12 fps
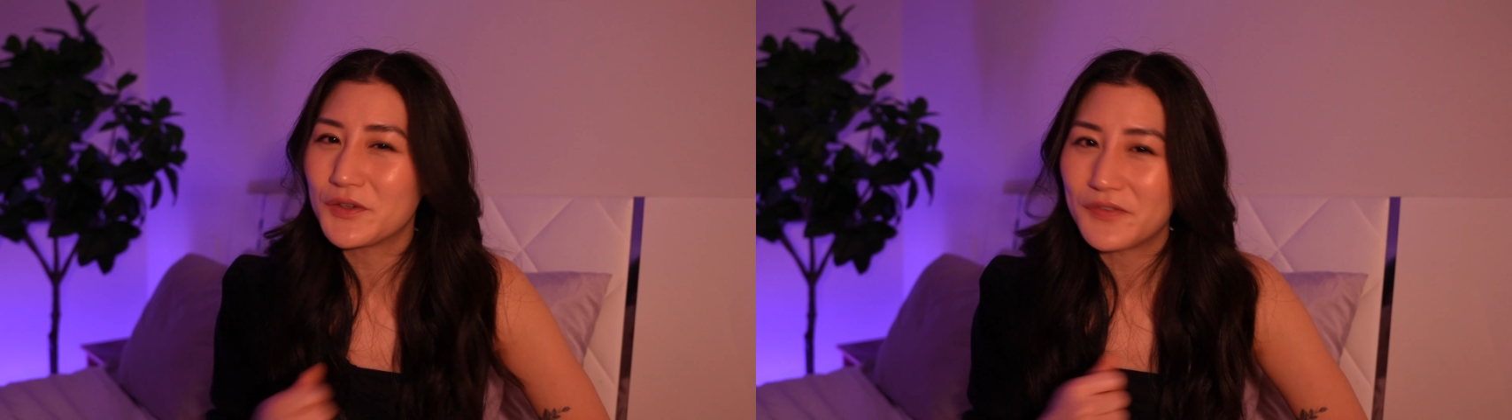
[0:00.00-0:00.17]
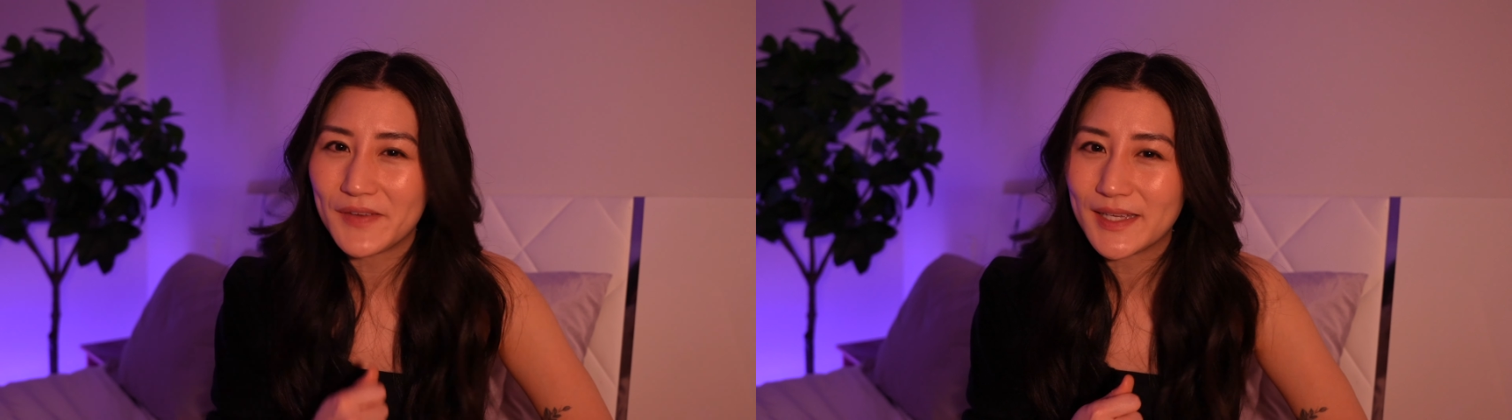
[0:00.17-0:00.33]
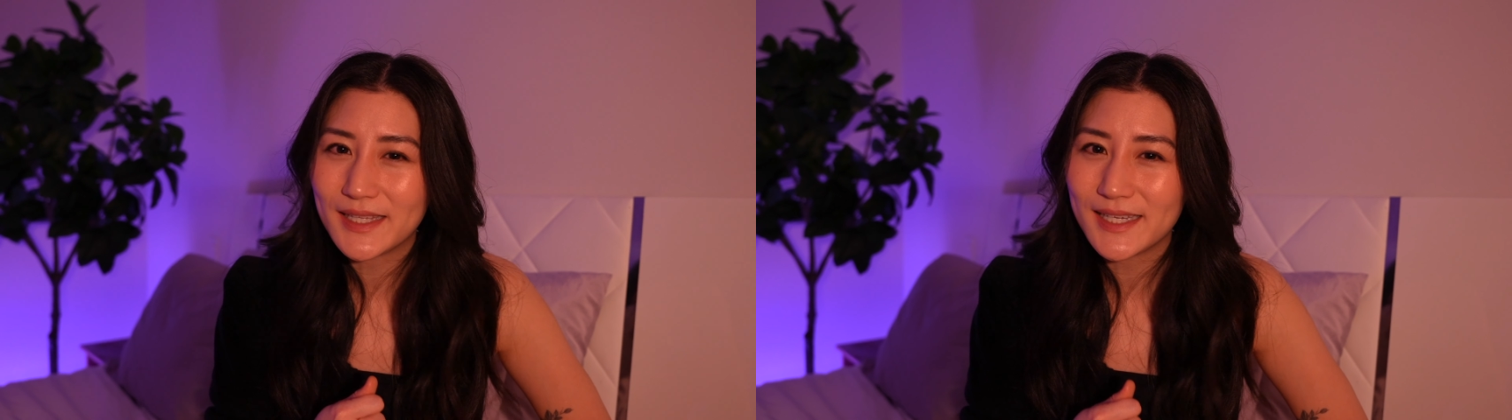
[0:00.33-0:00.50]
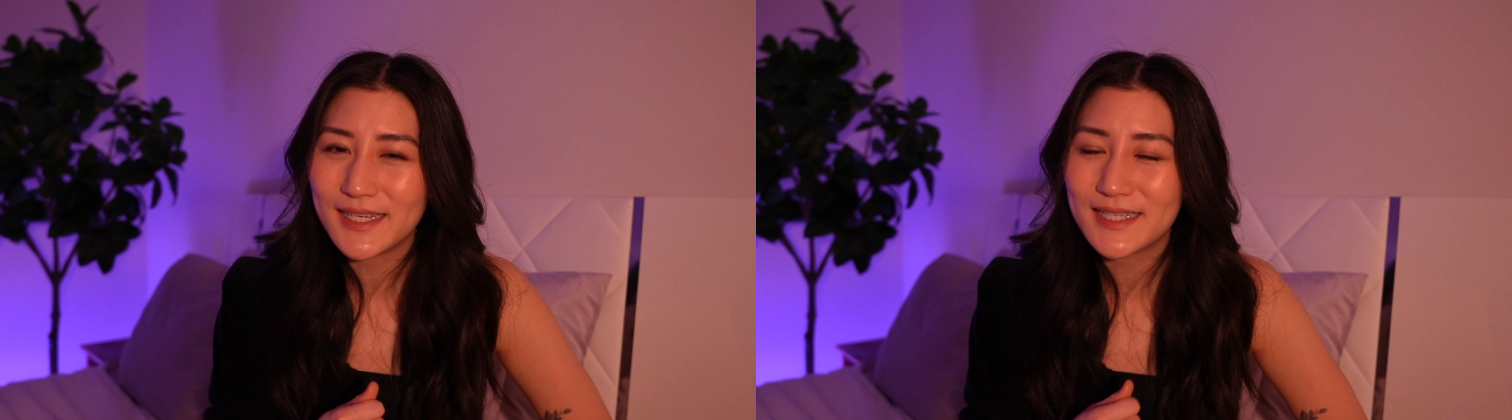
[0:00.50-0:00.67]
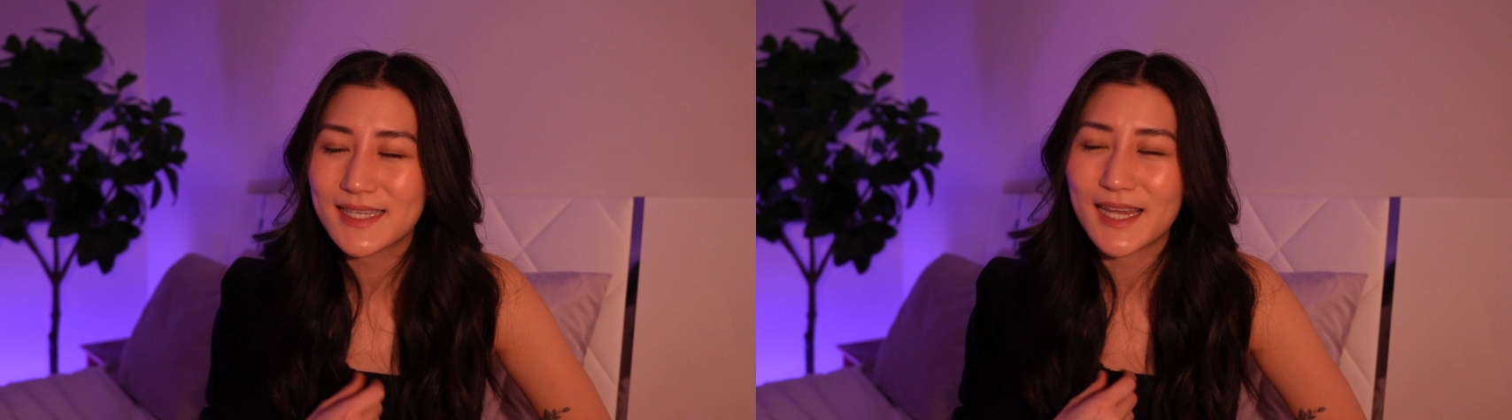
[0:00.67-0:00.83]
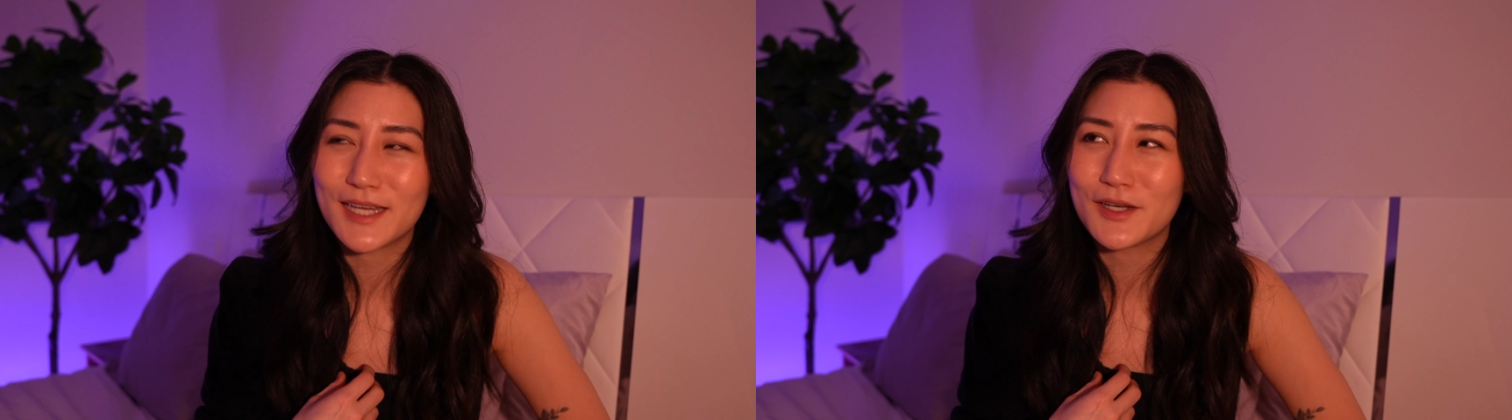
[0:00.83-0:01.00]

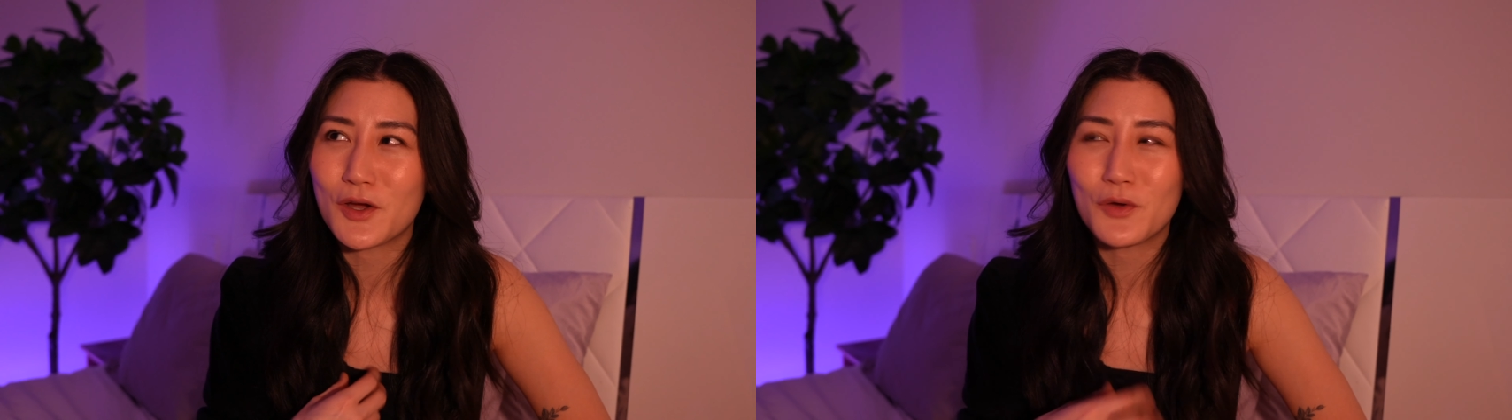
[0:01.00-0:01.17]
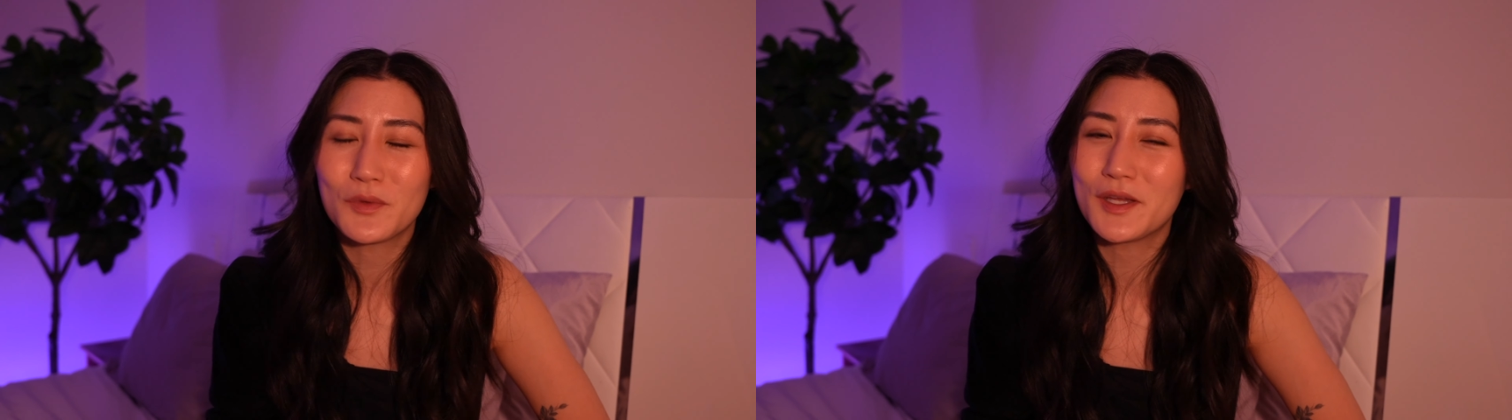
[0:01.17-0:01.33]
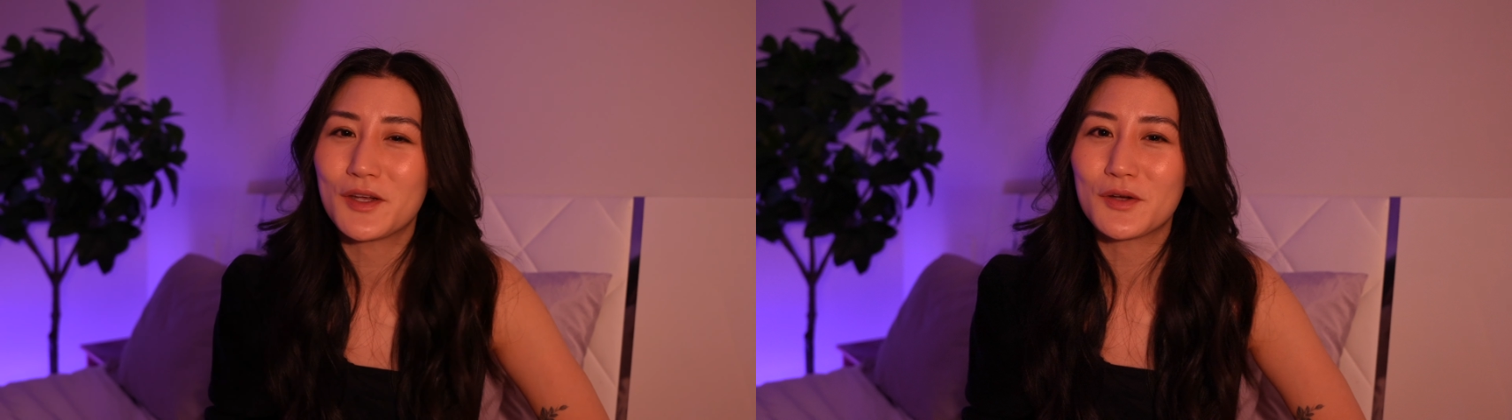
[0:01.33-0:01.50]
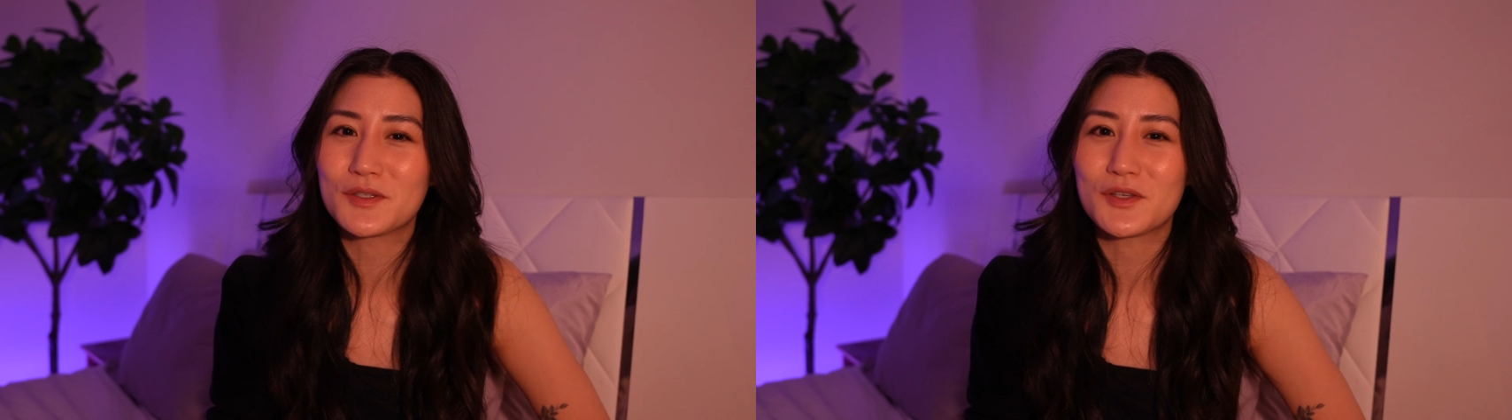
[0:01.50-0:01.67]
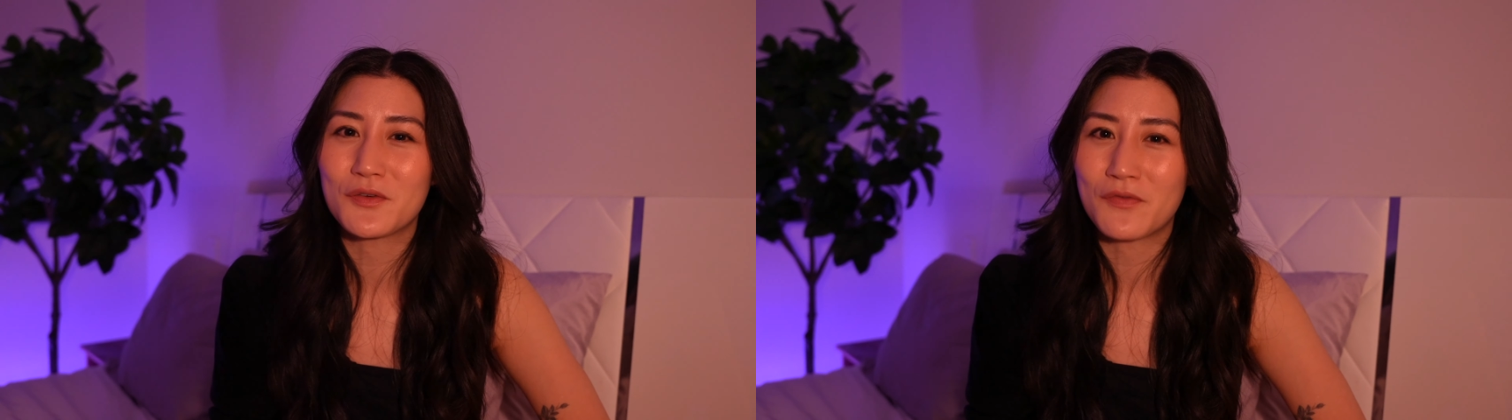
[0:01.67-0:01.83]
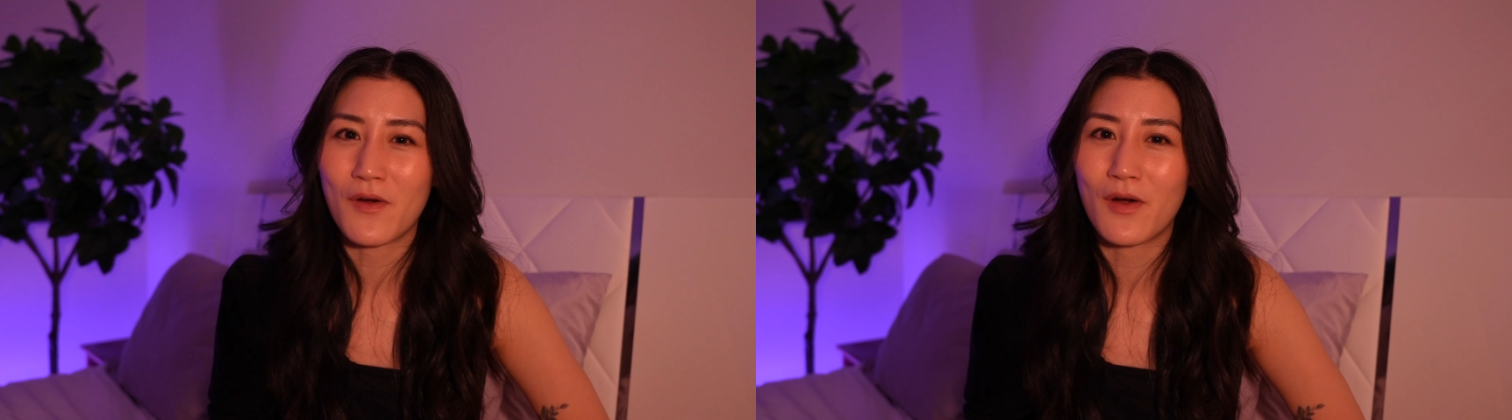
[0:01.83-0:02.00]
feelies can only go
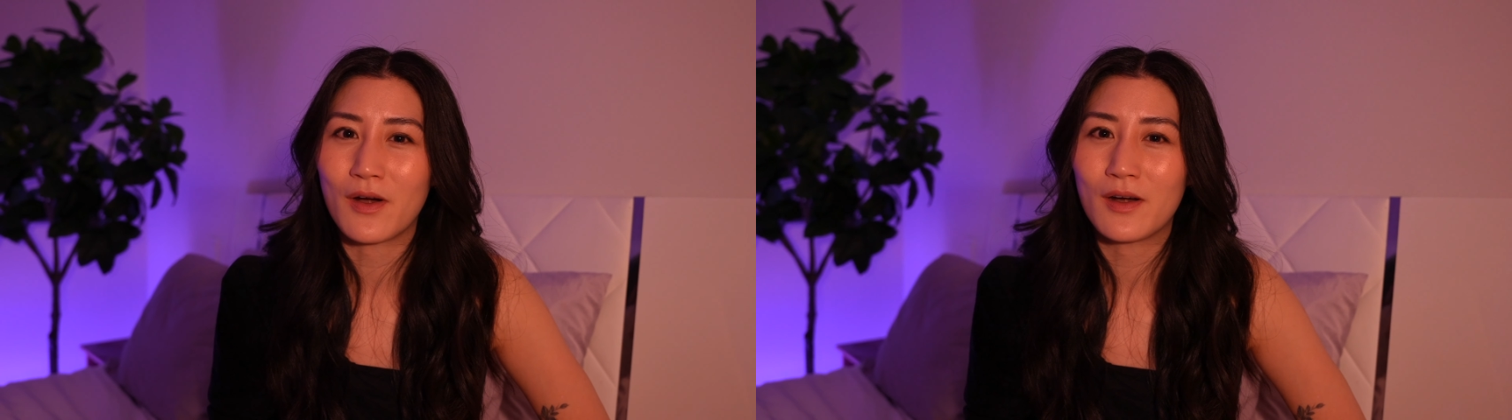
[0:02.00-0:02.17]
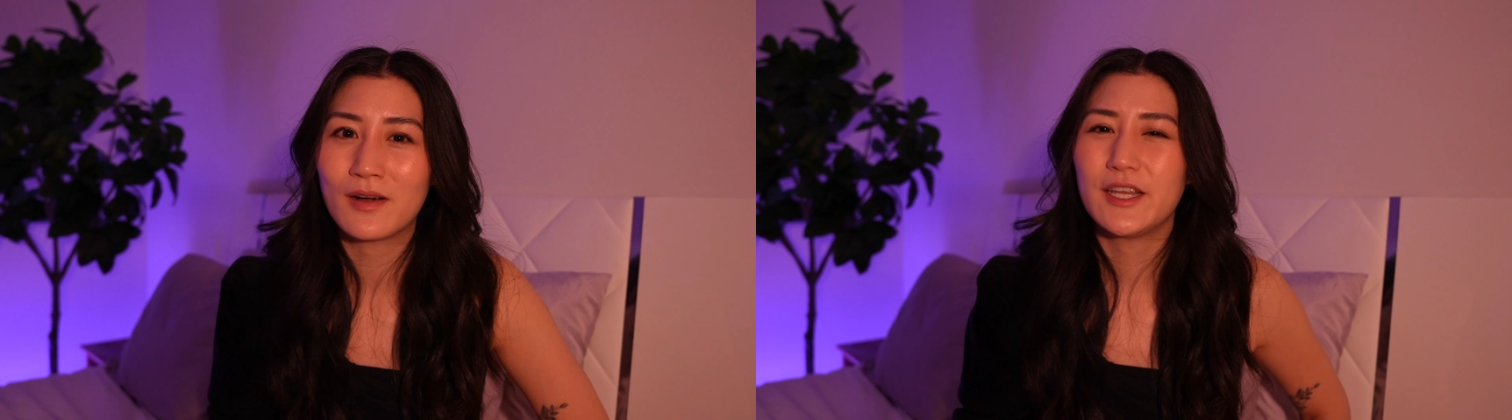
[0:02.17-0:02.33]
so far.